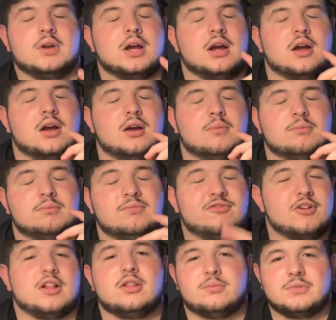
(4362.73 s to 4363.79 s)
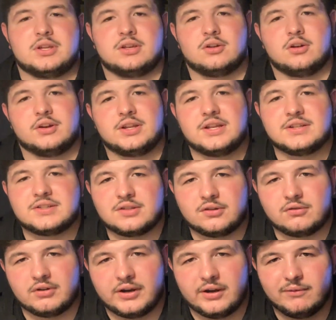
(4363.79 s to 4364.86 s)
Um, follow me on
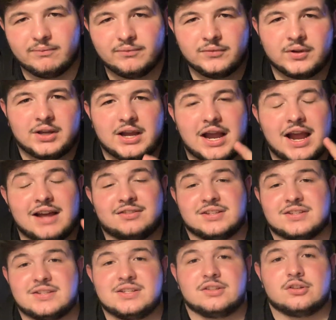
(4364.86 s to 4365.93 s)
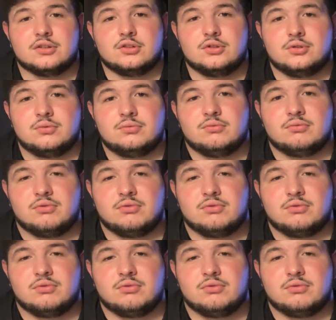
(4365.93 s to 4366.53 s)
Instagram at the sneaker loot,